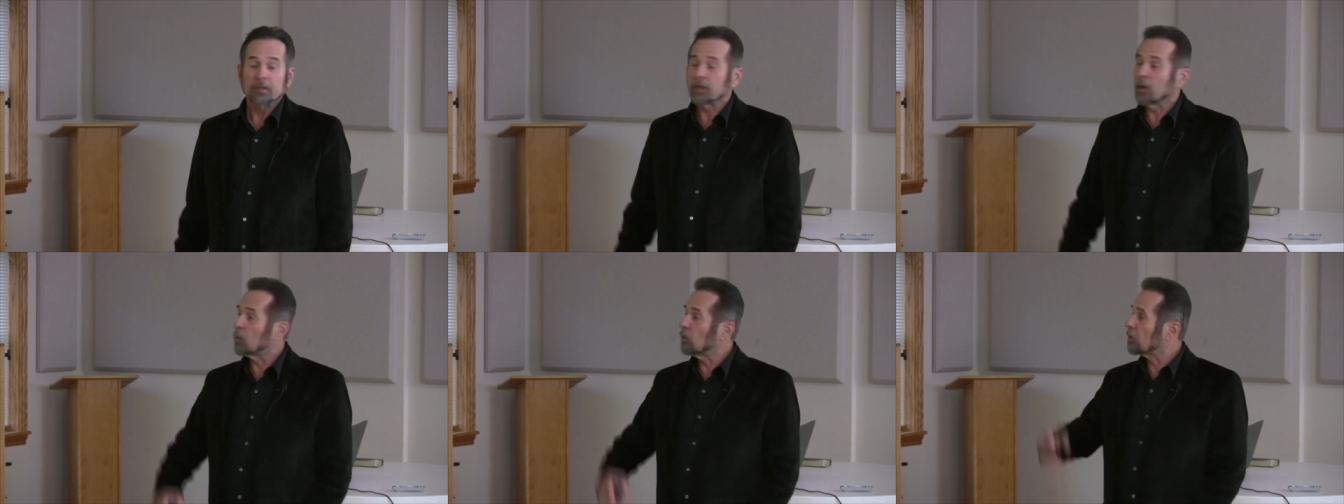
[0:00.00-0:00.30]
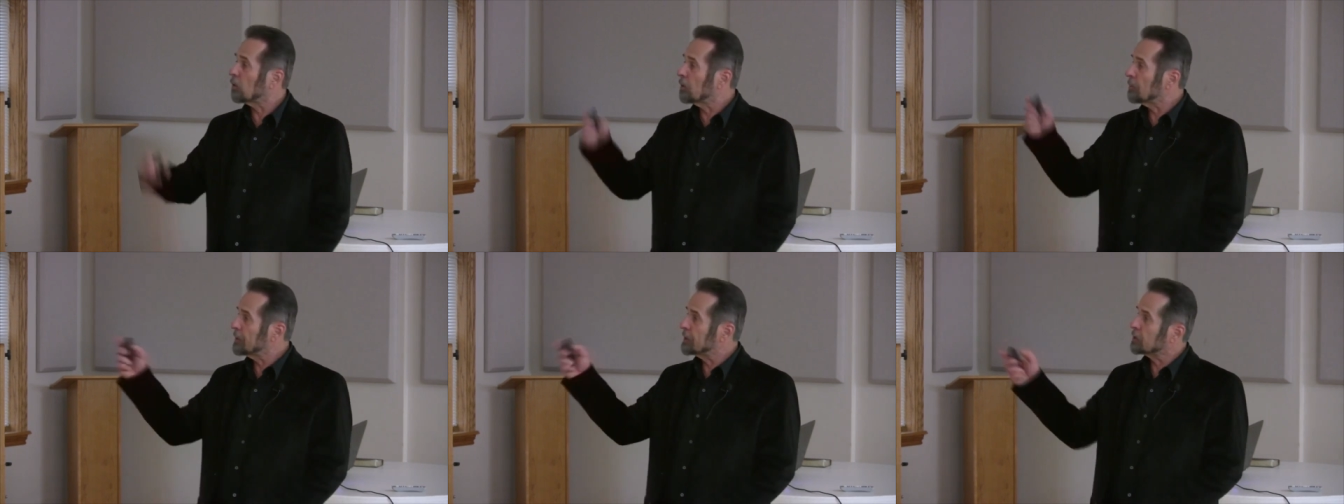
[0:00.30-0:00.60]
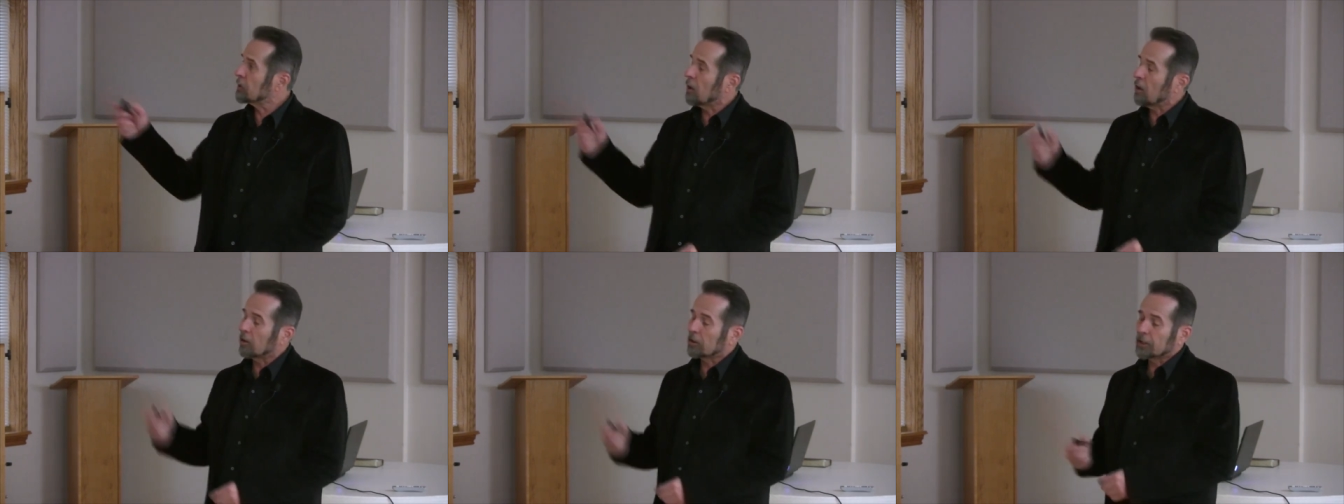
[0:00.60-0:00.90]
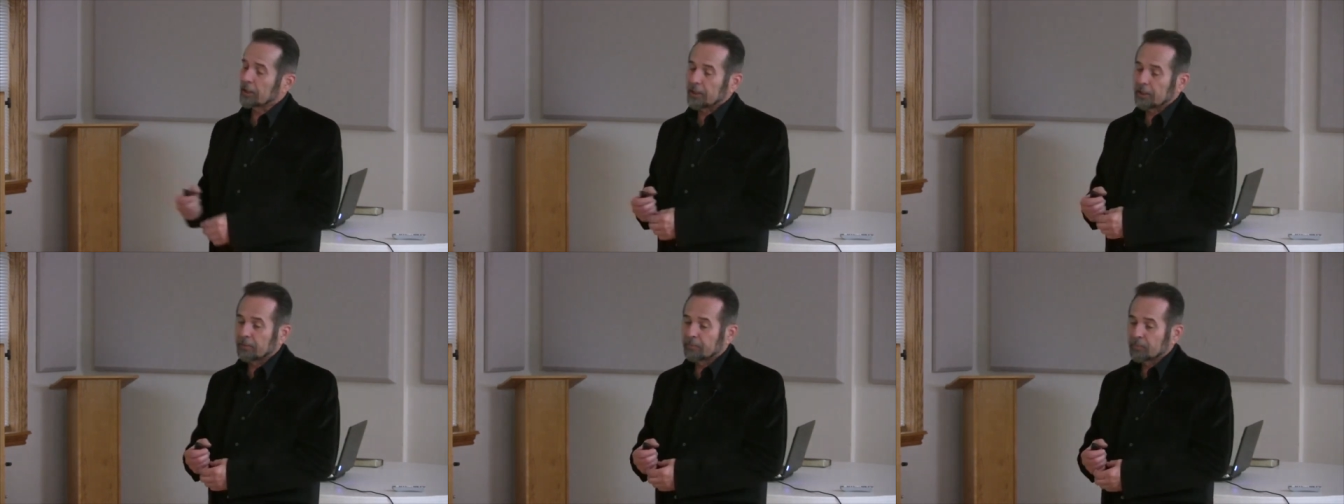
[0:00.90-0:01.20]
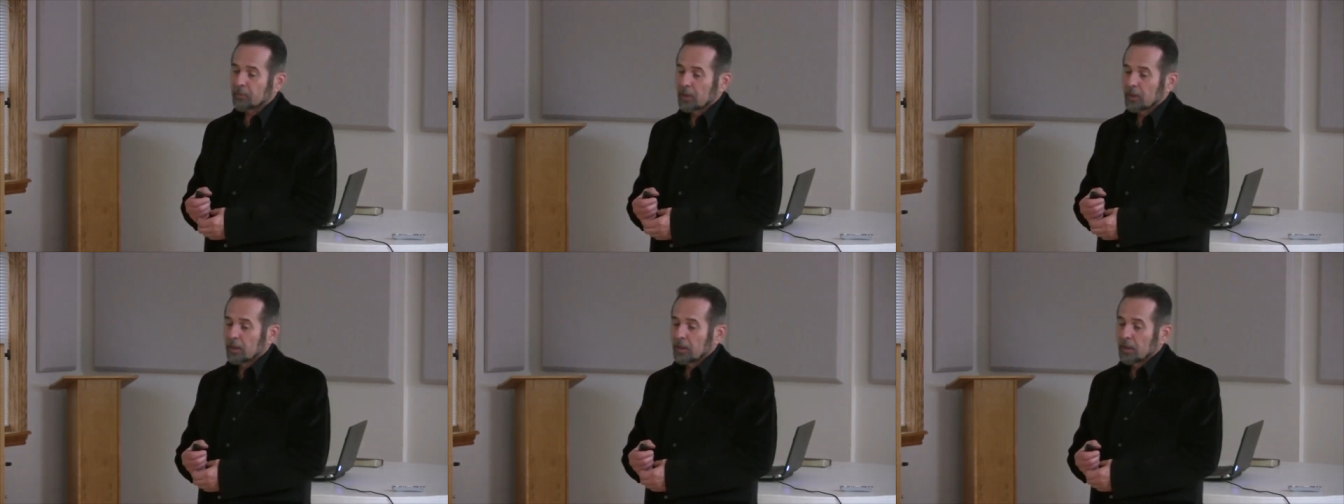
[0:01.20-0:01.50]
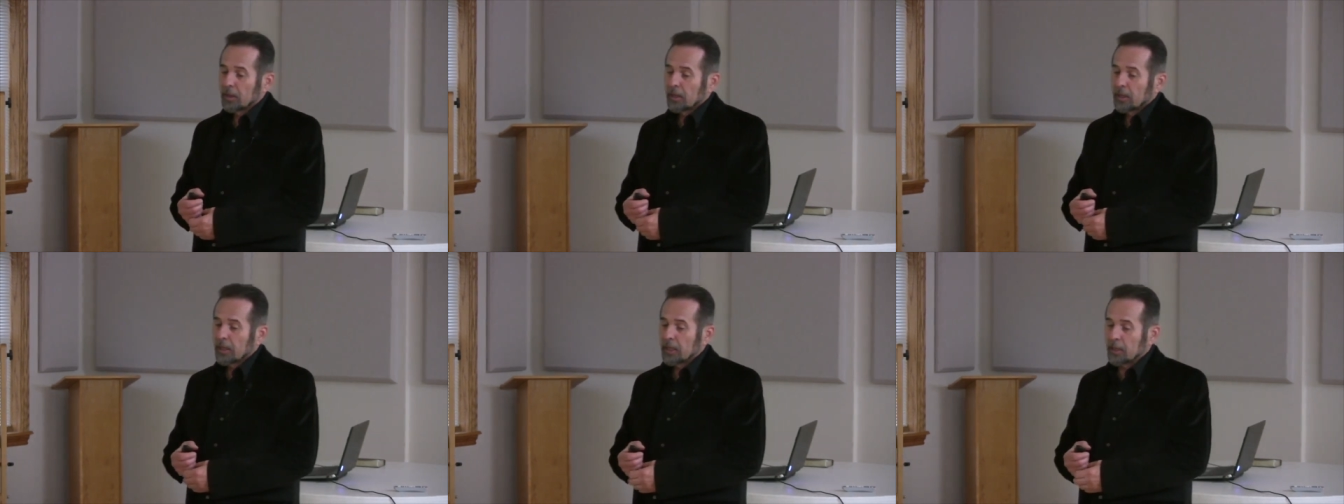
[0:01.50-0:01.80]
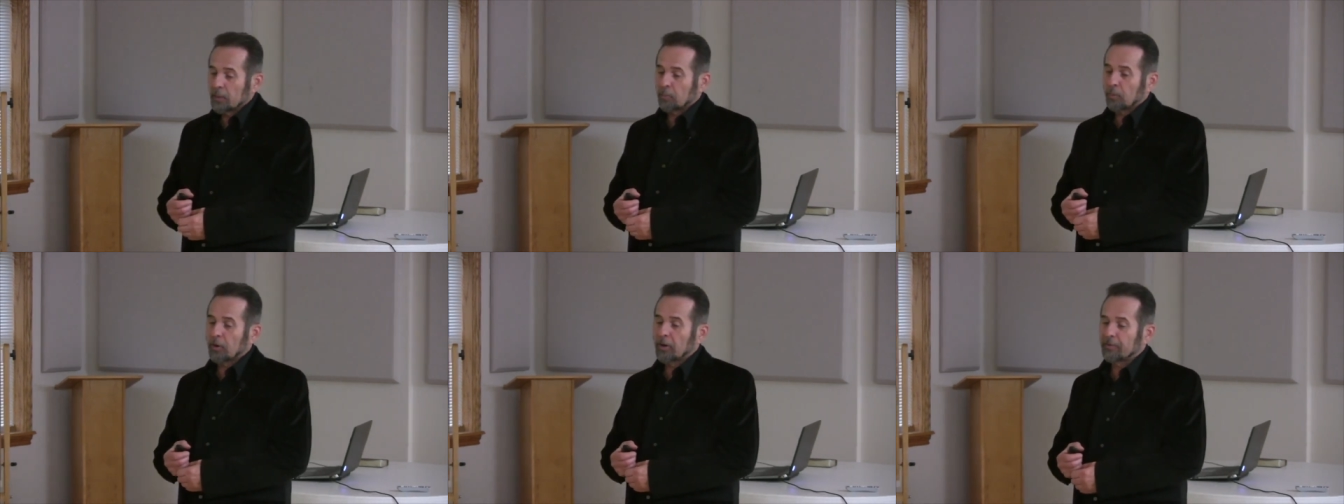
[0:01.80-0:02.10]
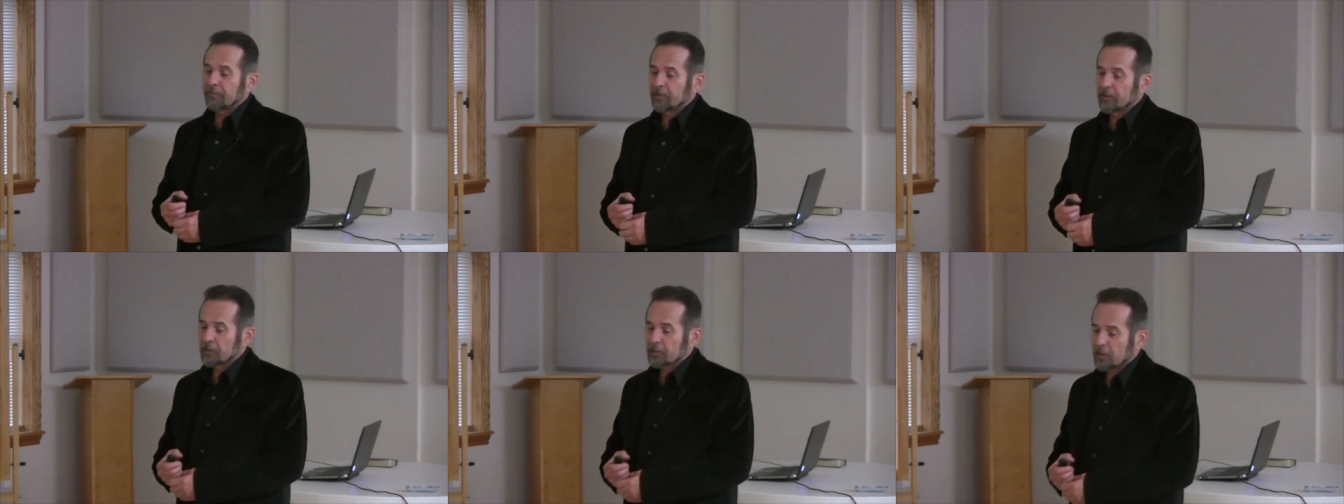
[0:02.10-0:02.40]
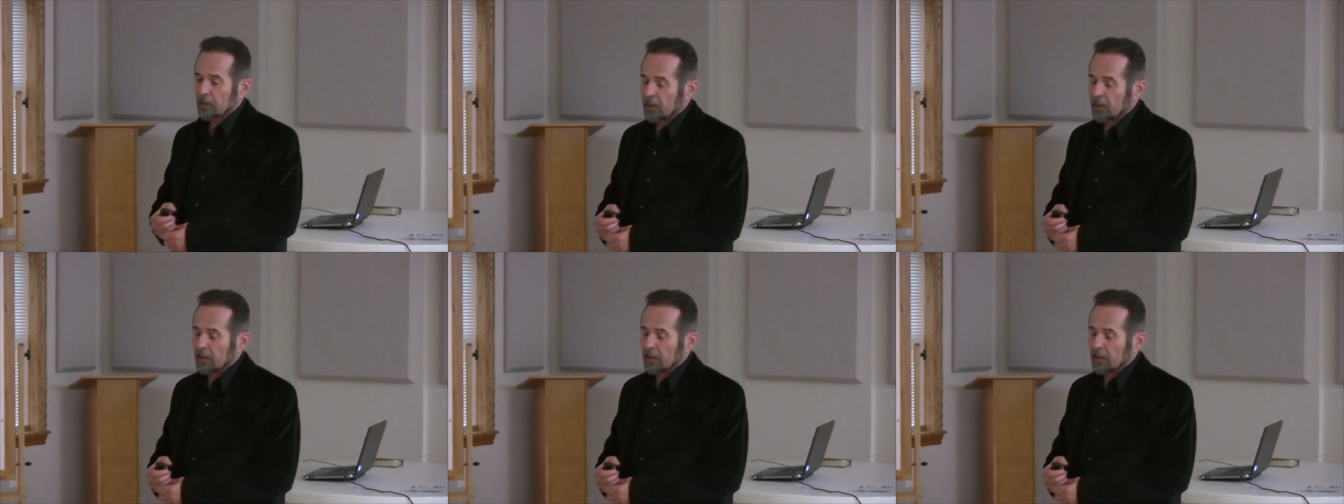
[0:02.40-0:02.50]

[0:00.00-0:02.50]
Now we're going to be talking in a previous,